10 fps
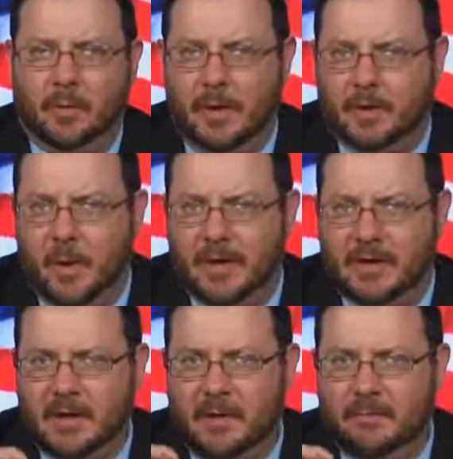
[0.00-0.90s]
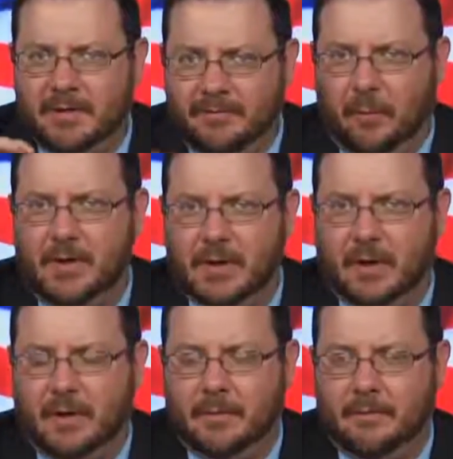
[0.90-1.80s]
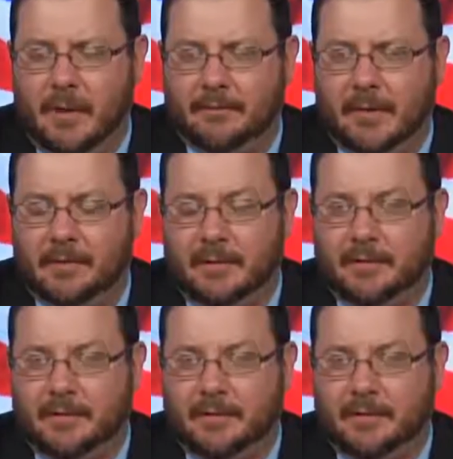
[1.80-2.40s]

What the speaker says: Real quick, before you go, my friends,